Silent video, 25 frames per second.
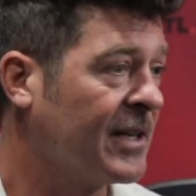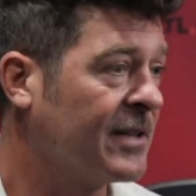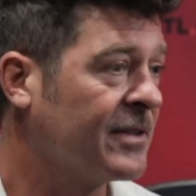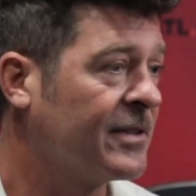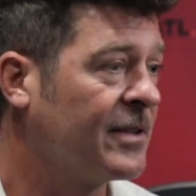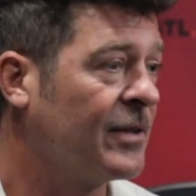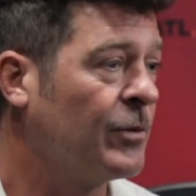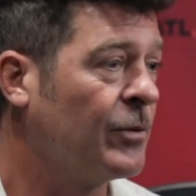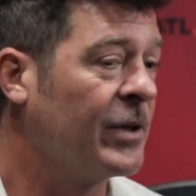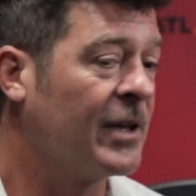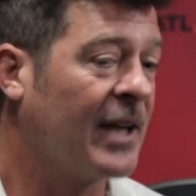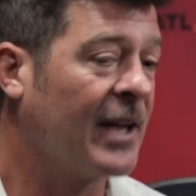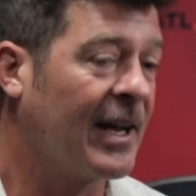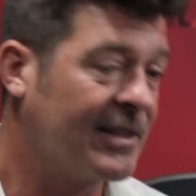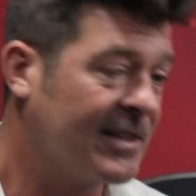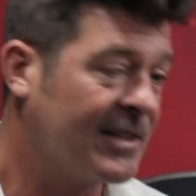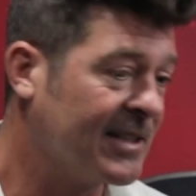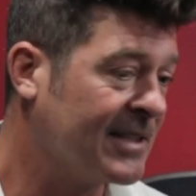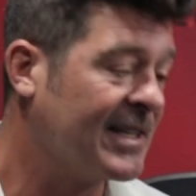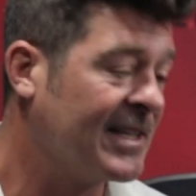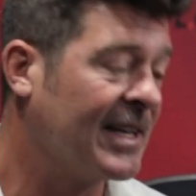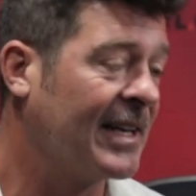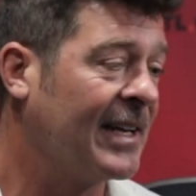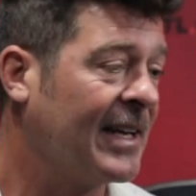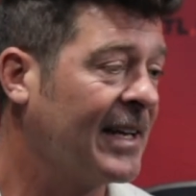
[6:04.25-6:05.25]
things, we like to
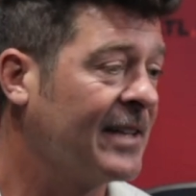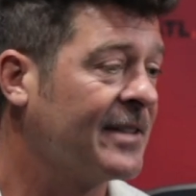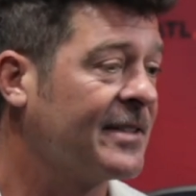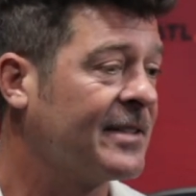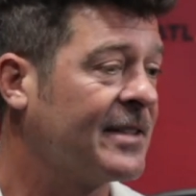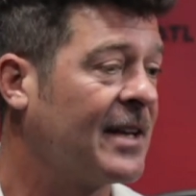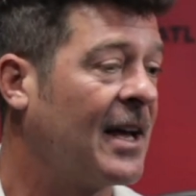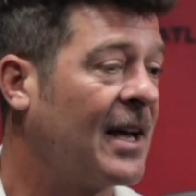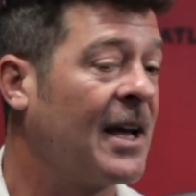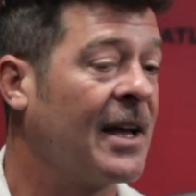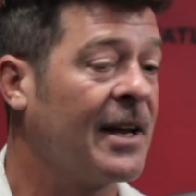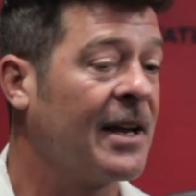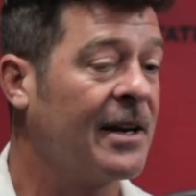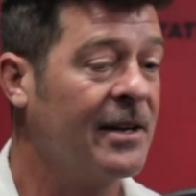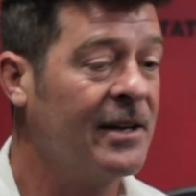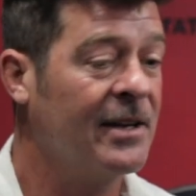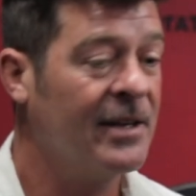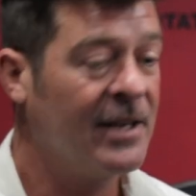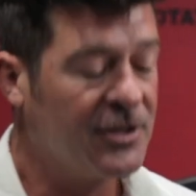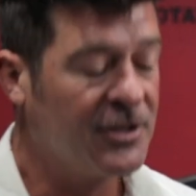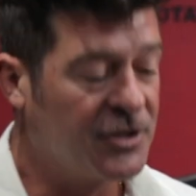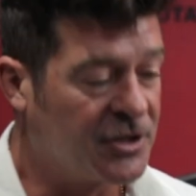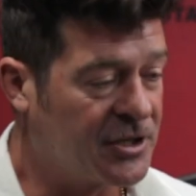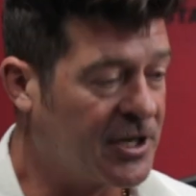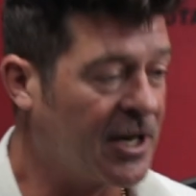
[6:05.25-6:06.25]
dig inside,
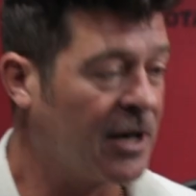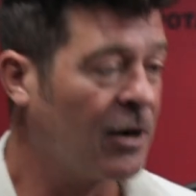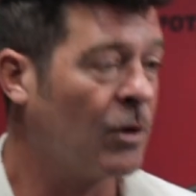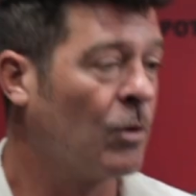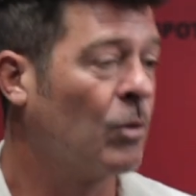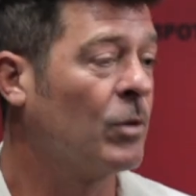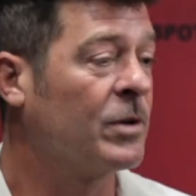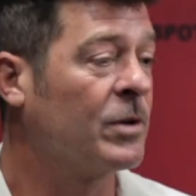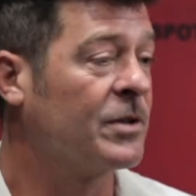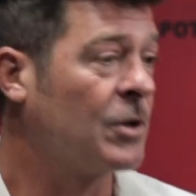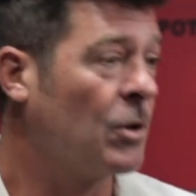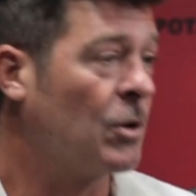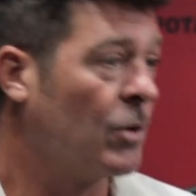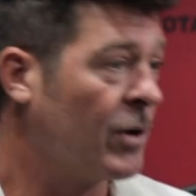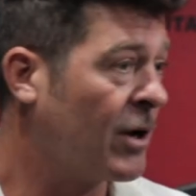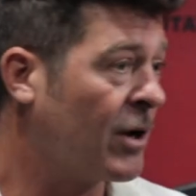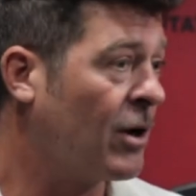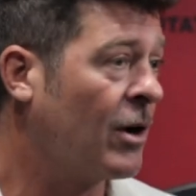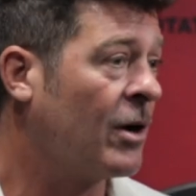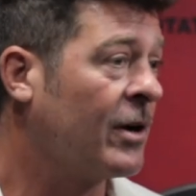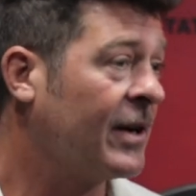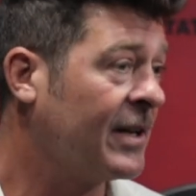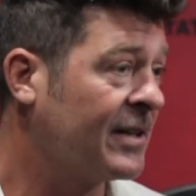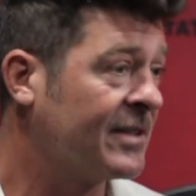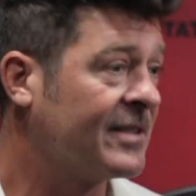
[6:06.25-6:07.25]
share what's going
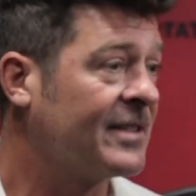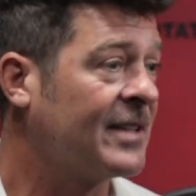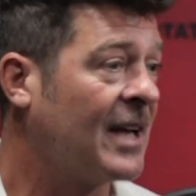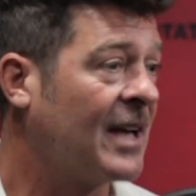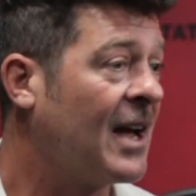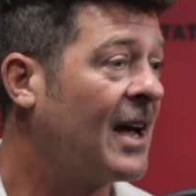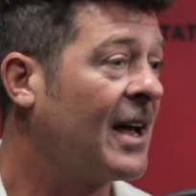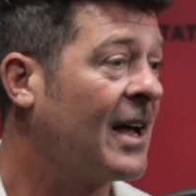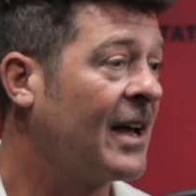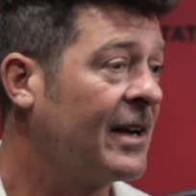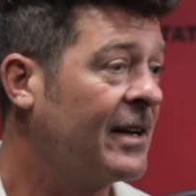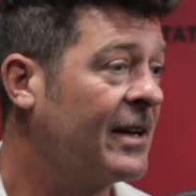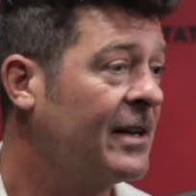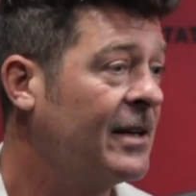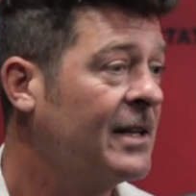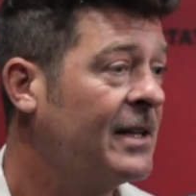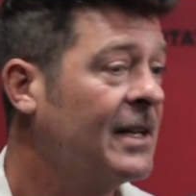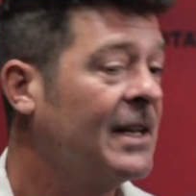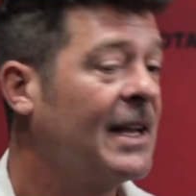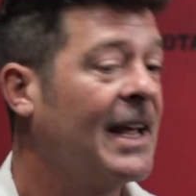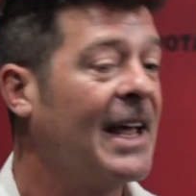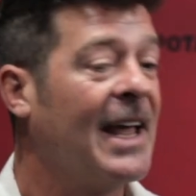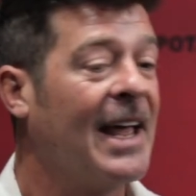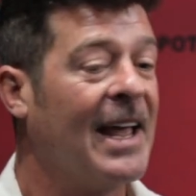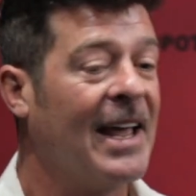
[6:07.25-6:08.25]
on inside,
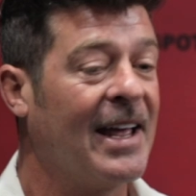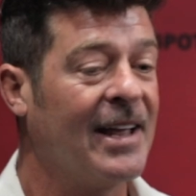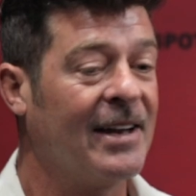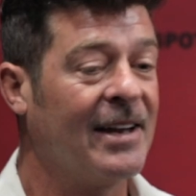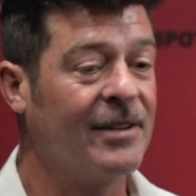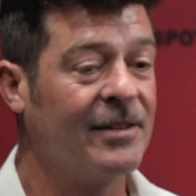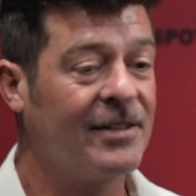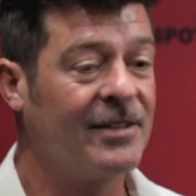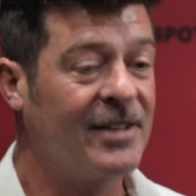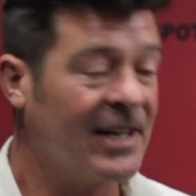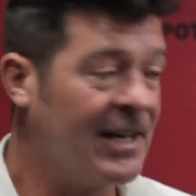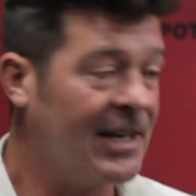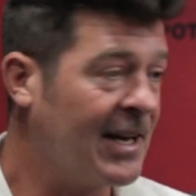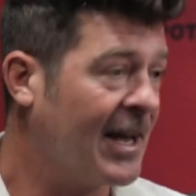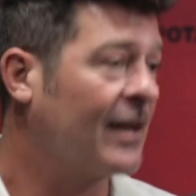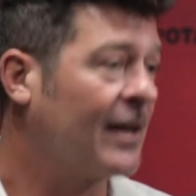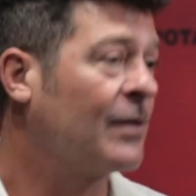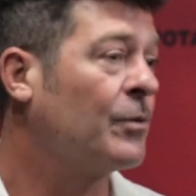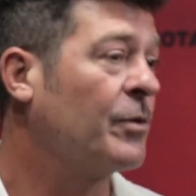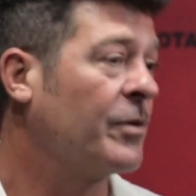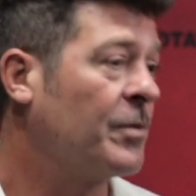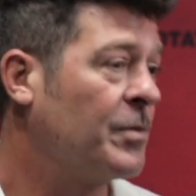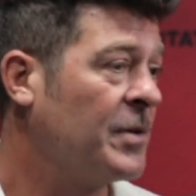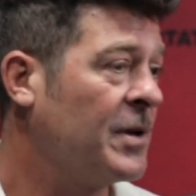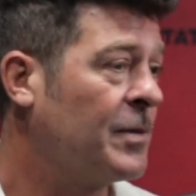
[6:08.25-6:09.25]
yeah. and connect
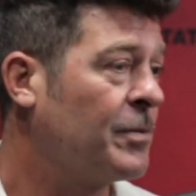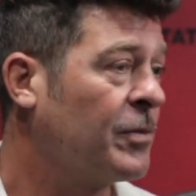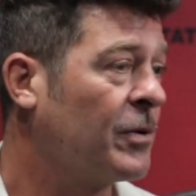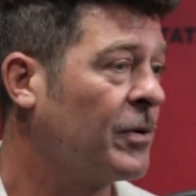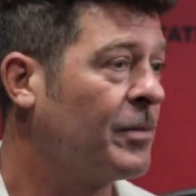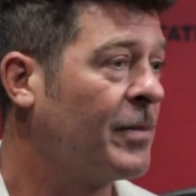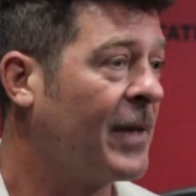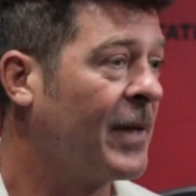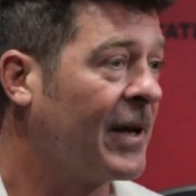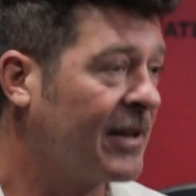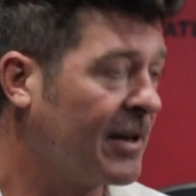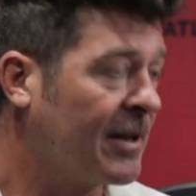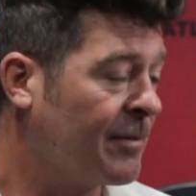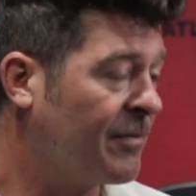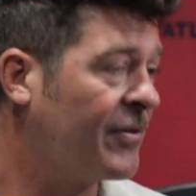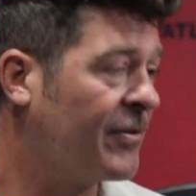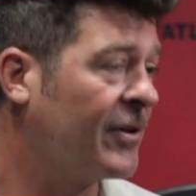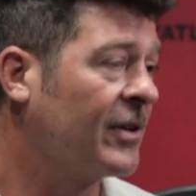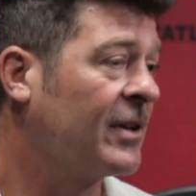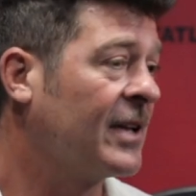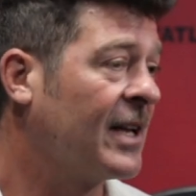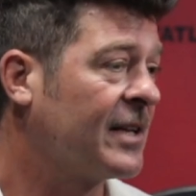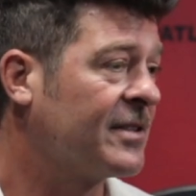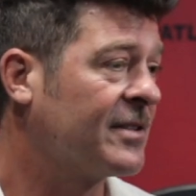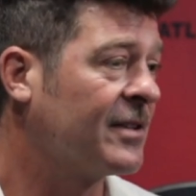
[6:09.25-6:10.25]
with people and make them
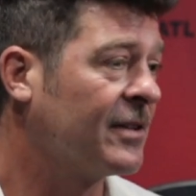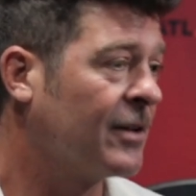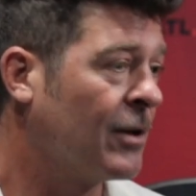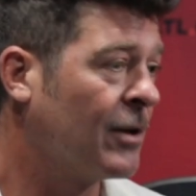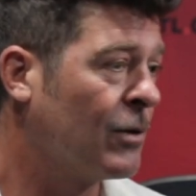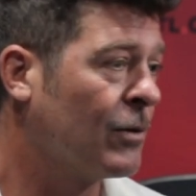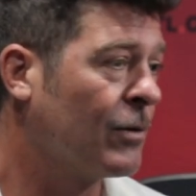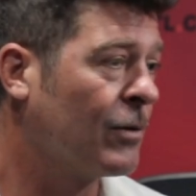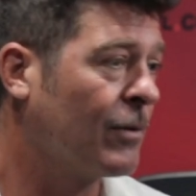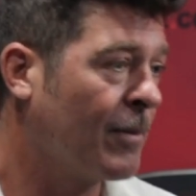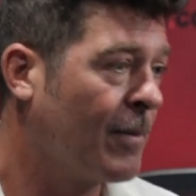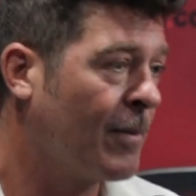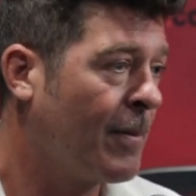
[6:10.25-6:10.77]
feel less alone.